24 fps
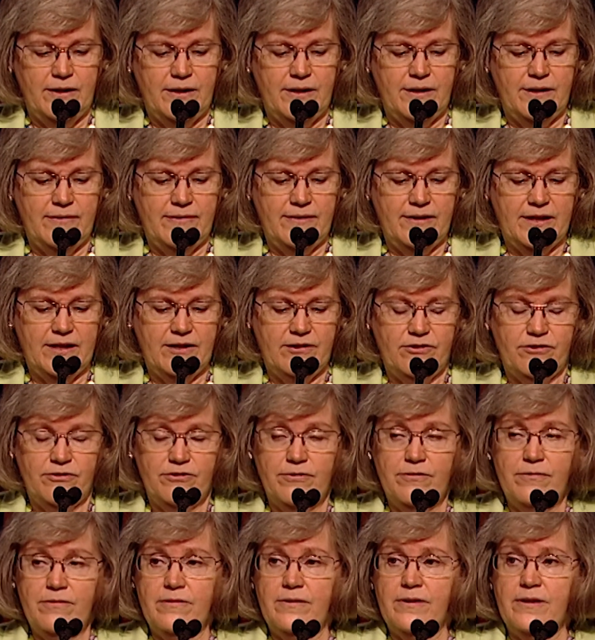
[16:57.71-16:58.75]
And that has
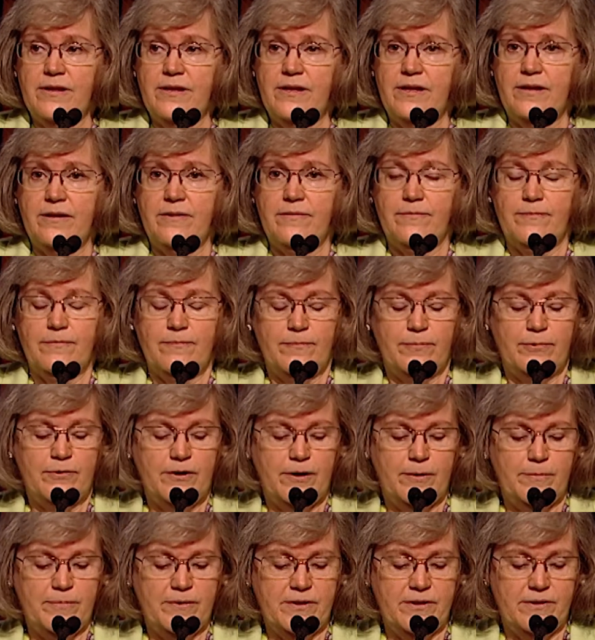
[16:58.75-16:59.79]
certainly
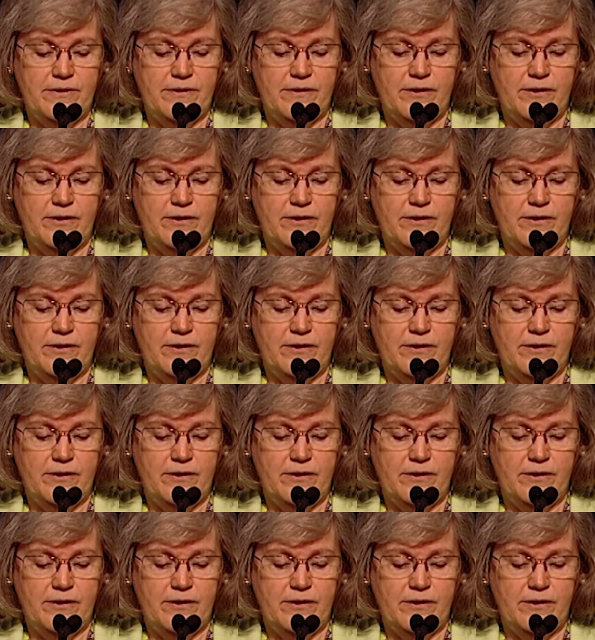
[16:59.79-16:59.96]
prompted